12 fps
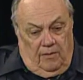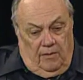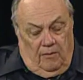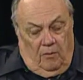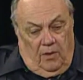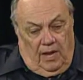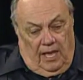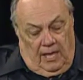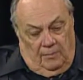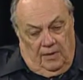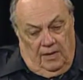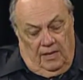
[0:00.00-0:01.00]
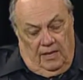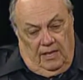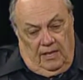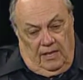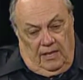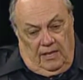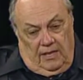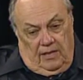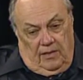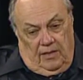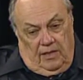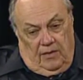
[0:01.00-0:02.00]
what happened
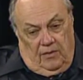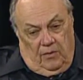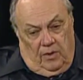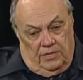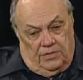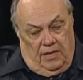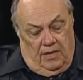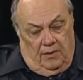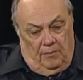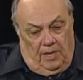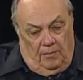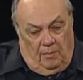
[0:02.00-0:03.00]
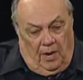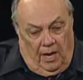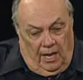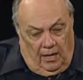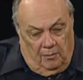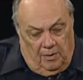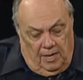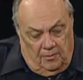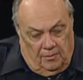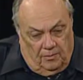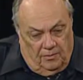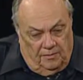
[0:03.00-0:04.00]
was a big pile of
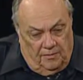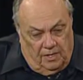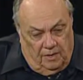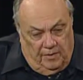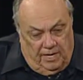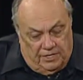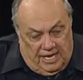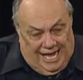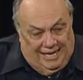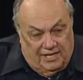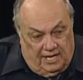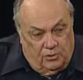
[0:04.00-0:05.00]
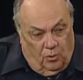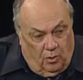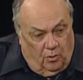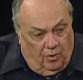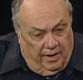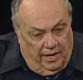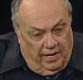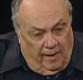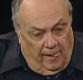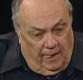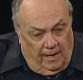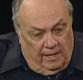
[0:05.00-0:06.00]
people, if you can imagine, at the doorway.
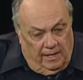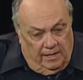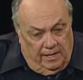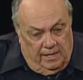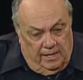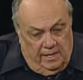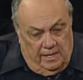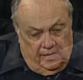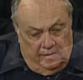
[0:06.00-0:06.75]
And